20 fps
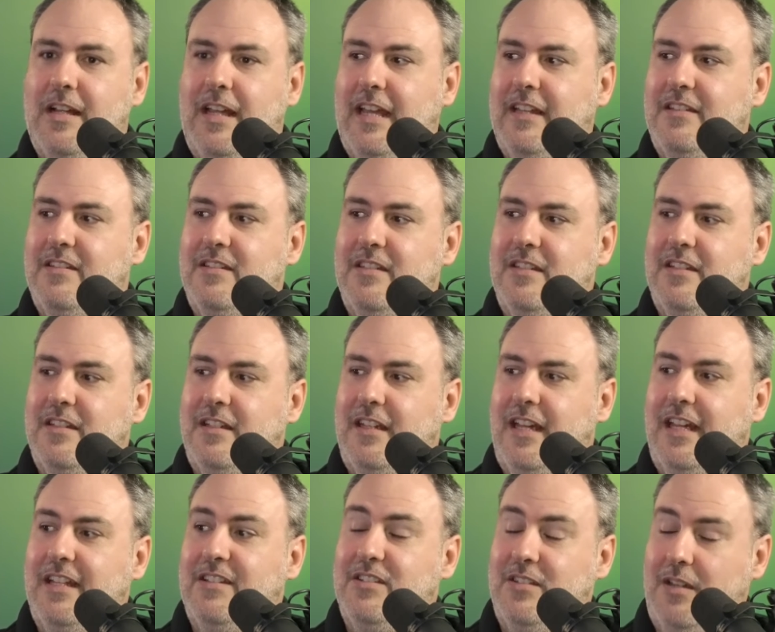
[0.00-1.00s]
it
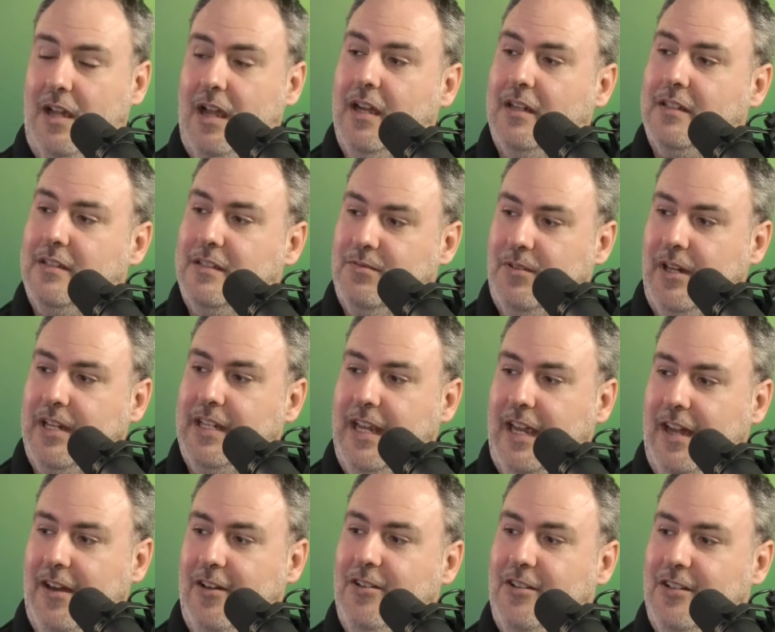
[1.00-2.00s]
sucks right
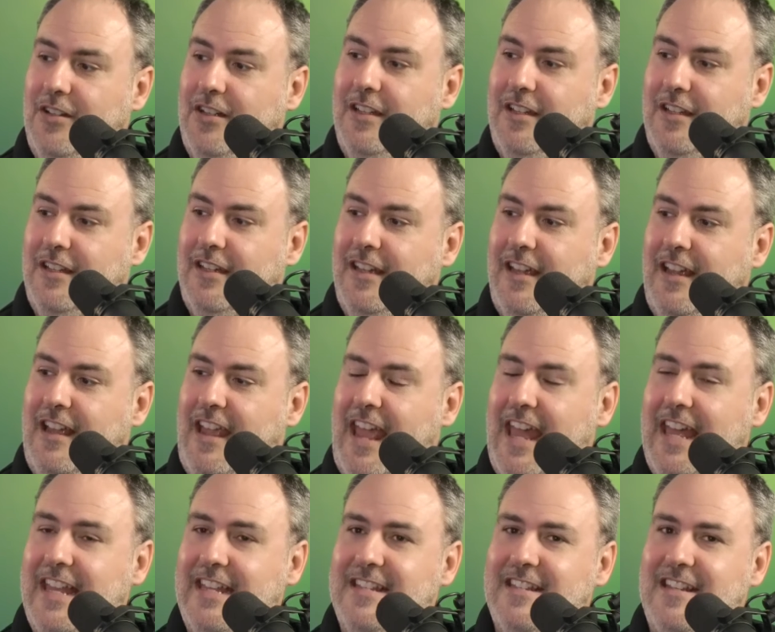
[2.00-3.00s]
now.
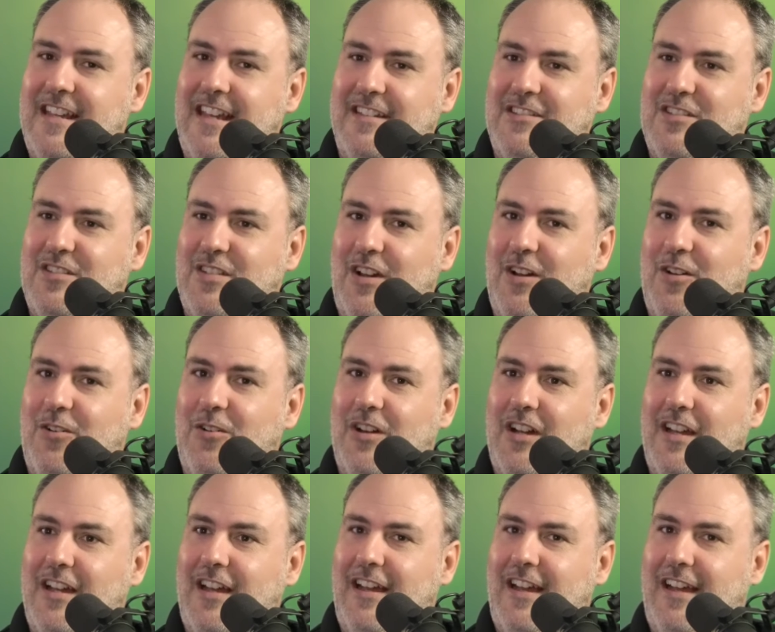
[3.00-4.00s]
And so
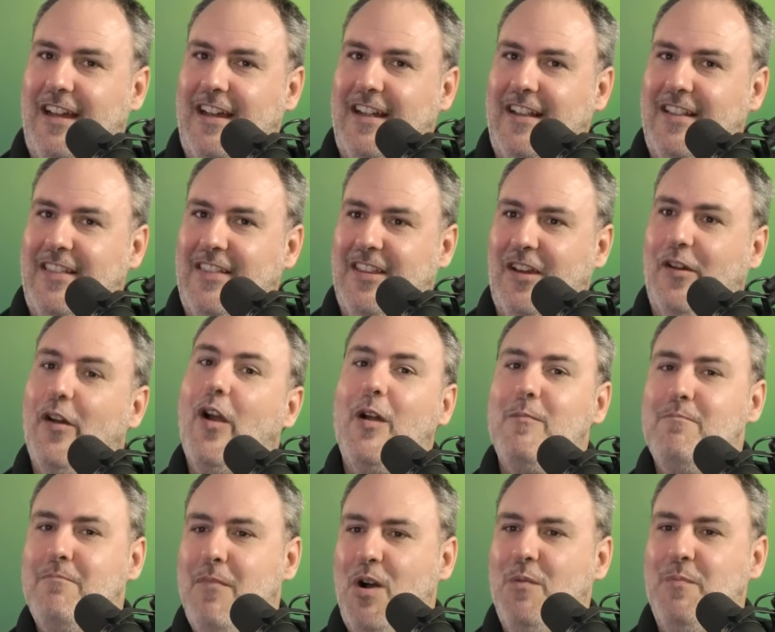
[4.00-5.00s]
there
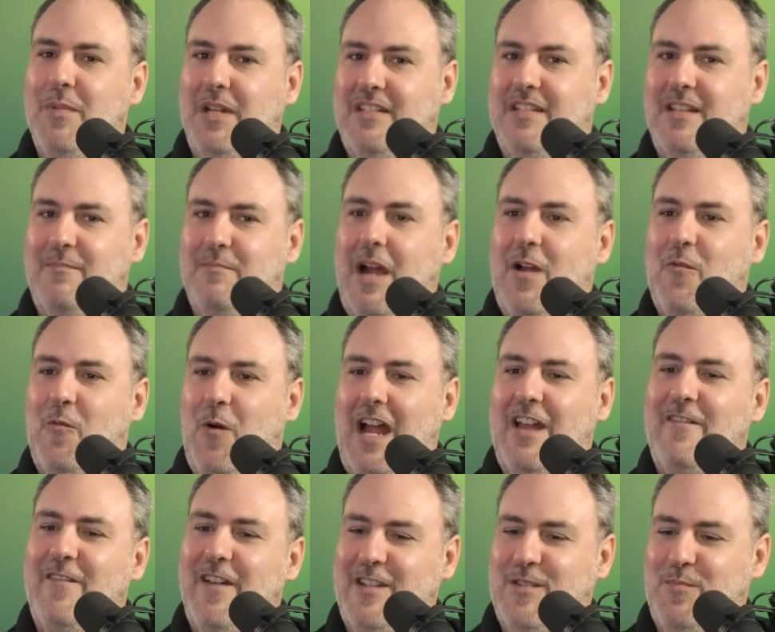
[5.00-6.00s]
are moments, and my
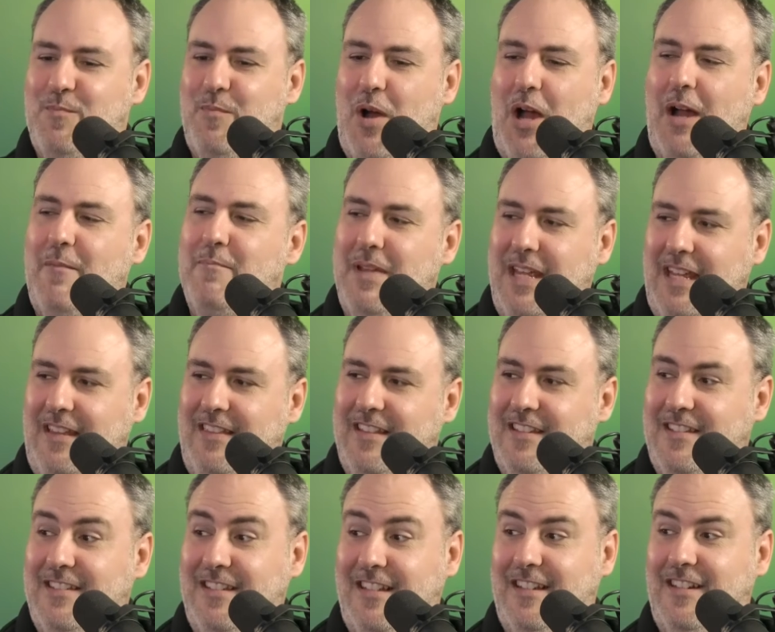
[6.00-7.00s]
wife has bought me
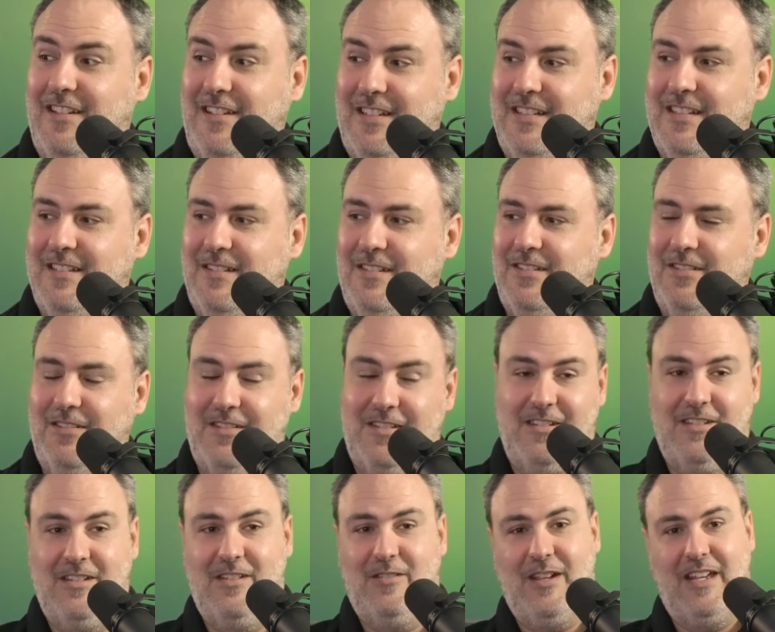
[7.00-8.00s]
this
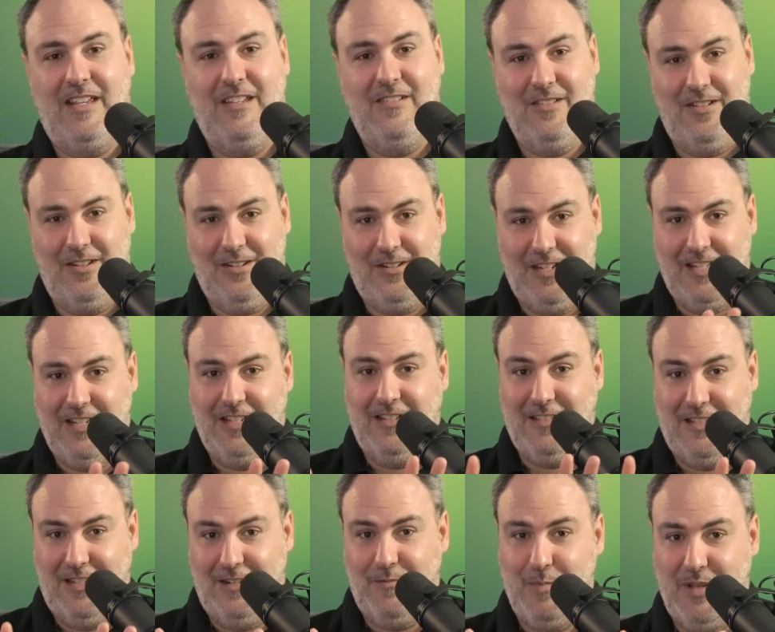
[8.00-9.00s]
okay, you're learning a
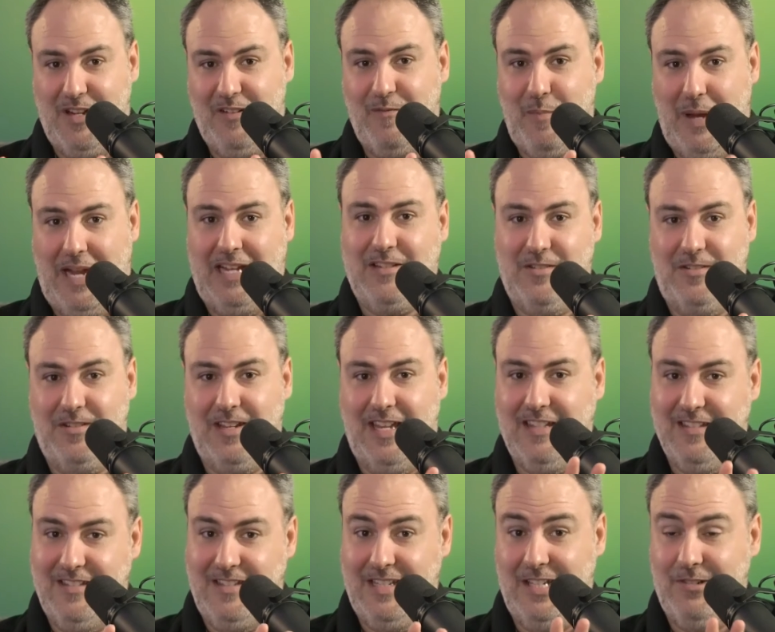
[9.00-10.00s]
little bit of Pastor
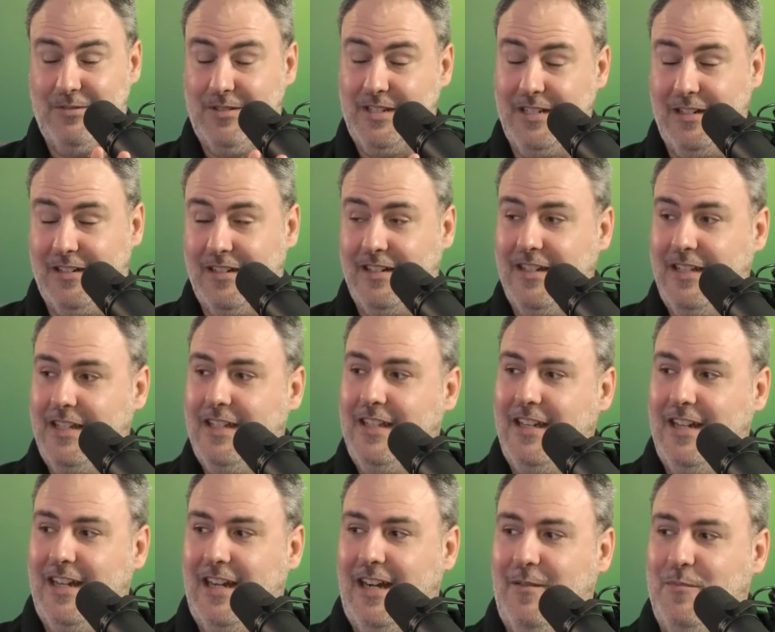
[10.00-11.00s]
Ken's secret here.
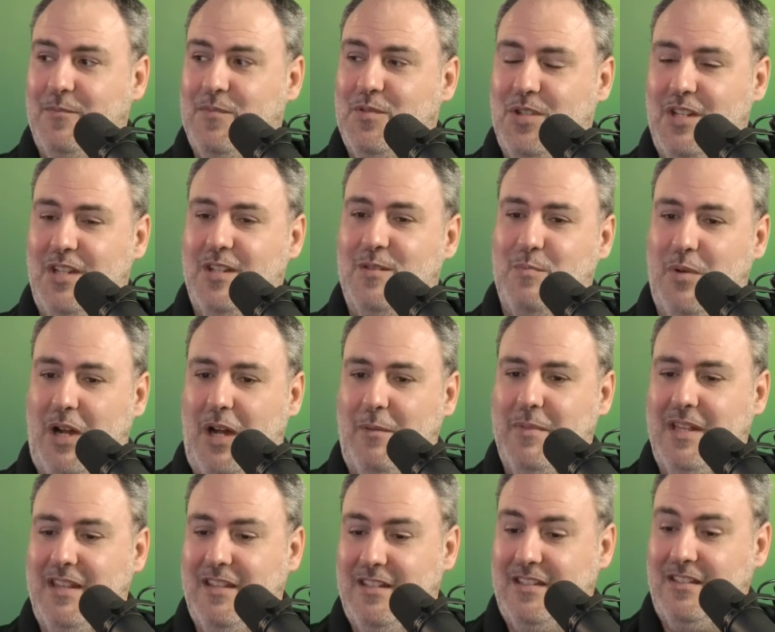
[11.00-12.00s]
She has bought
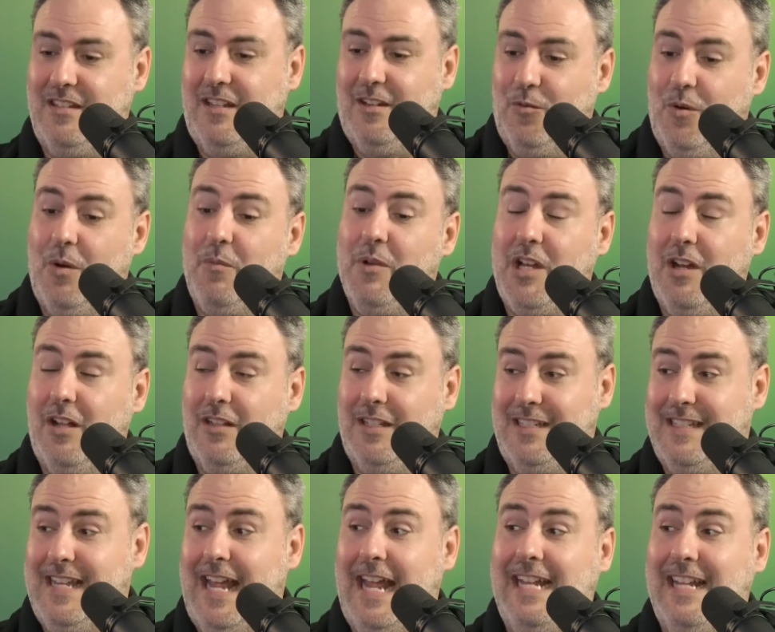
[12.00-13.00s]
me this little, what we call
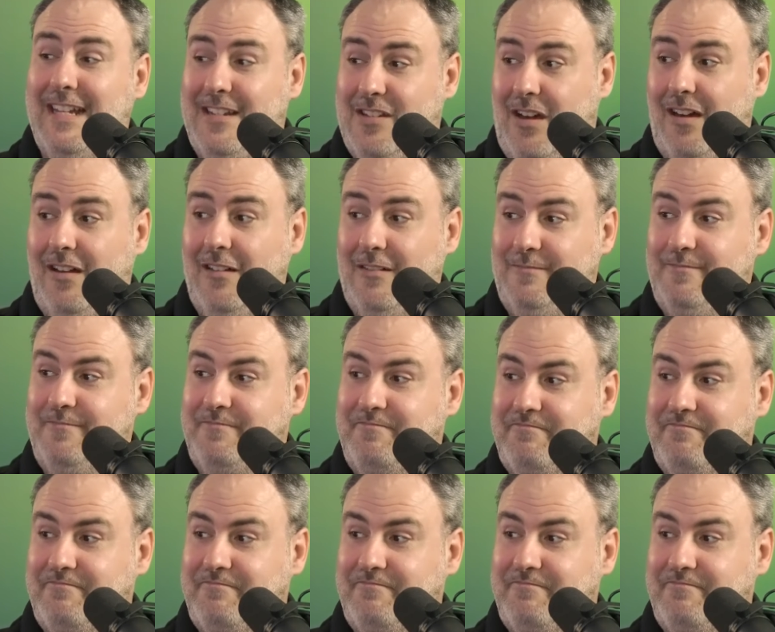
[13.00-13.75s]
a dang it doll.